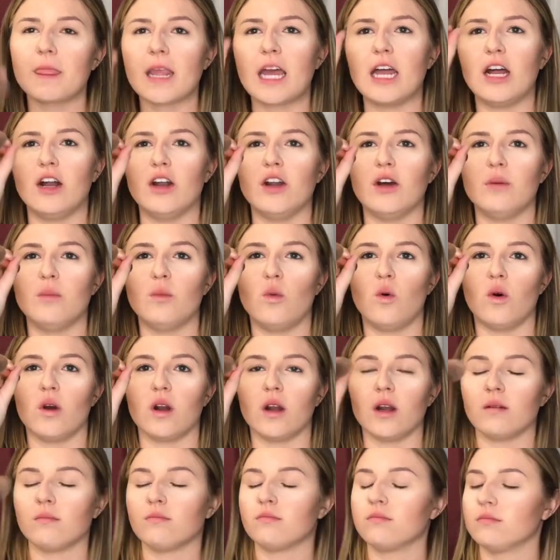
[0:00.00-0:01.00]
don't know,
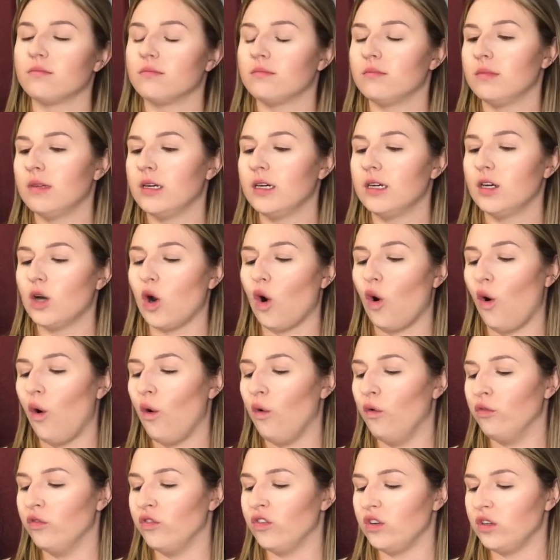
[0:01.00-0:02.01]
more
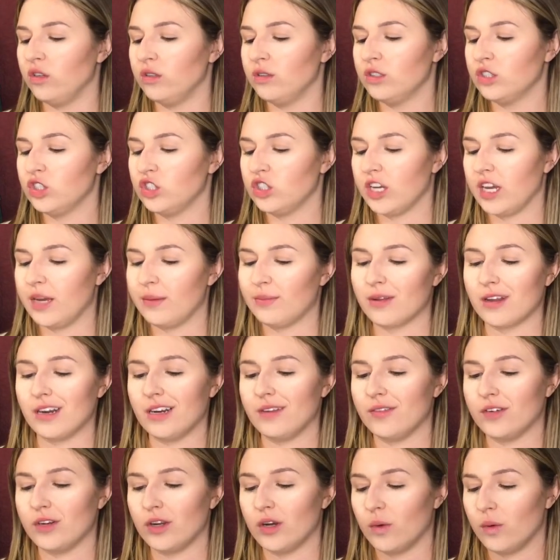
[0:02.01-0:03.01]
oval shaped. I don't
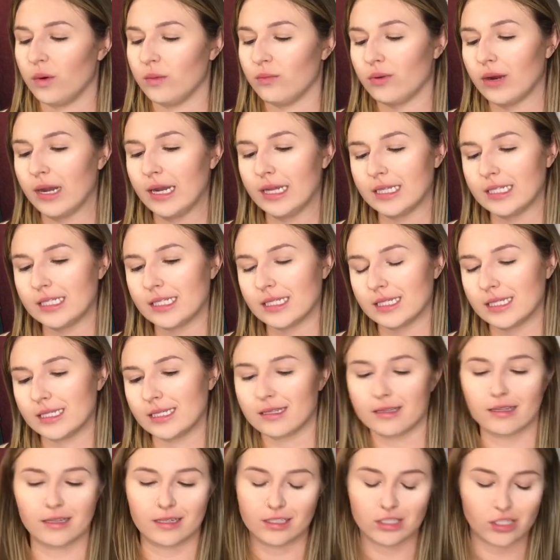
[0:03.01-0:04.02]
even know what brand this
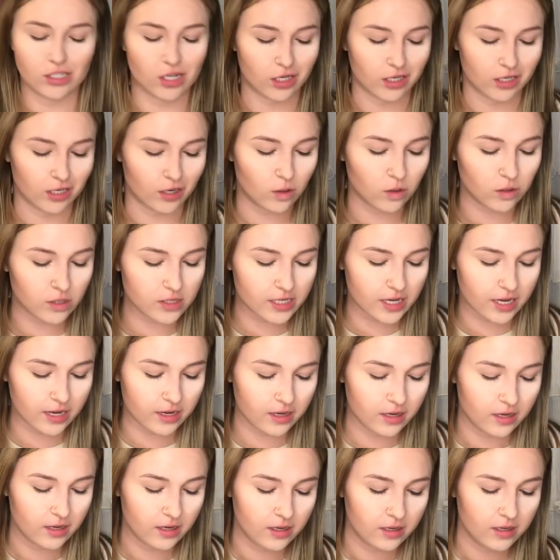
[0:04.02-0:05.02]
is. I think I just got it at
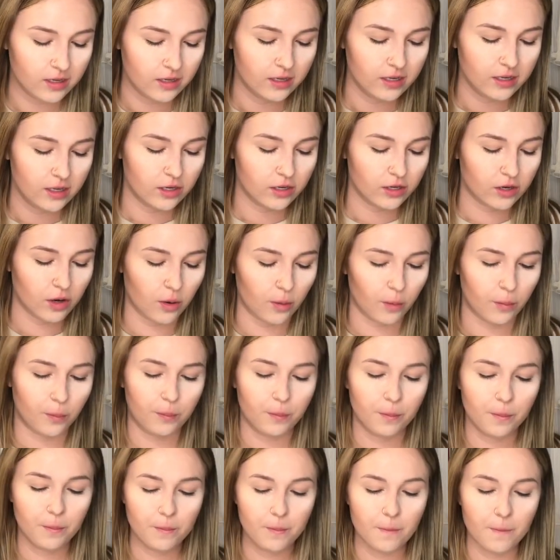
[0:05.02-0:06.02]
Ulta. Go
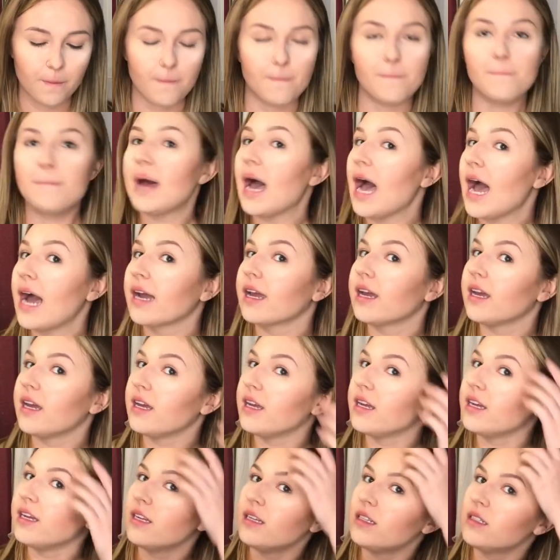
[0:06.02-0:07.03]
back
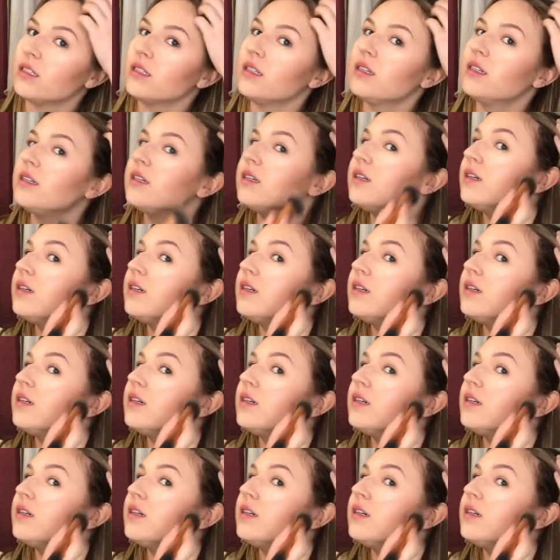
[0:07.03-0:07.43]
in